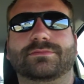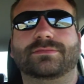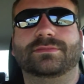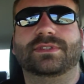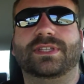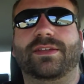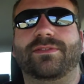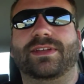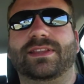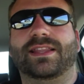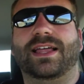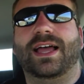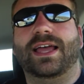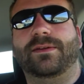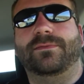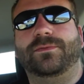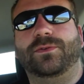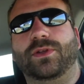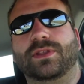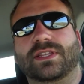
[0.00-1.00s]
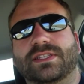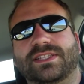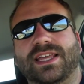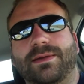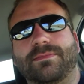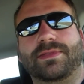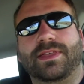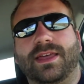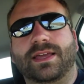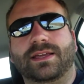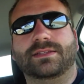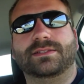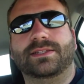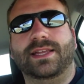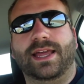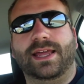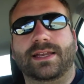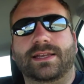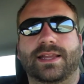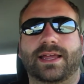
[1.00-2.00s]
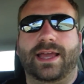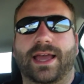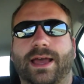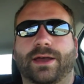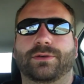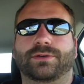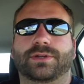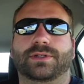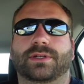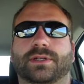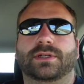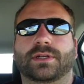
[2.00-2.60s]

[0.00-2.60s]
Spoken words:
living life, doing the same things day in, day out,